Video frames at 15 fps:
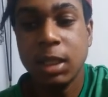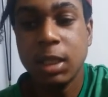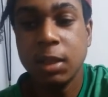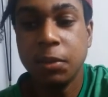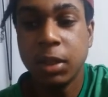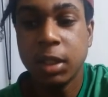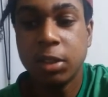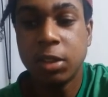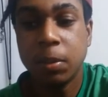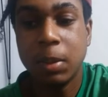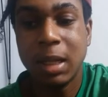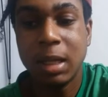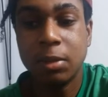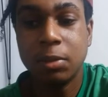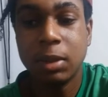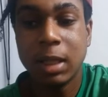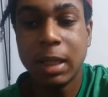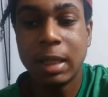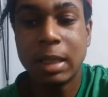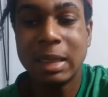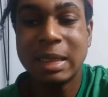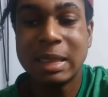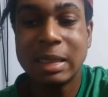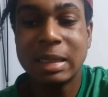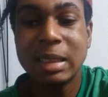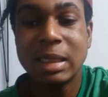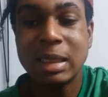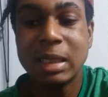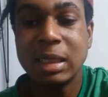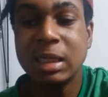leaving it to blend for like,
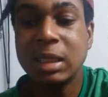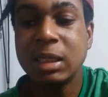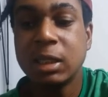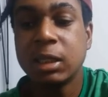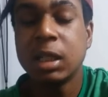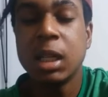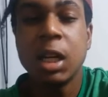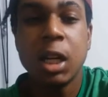I'm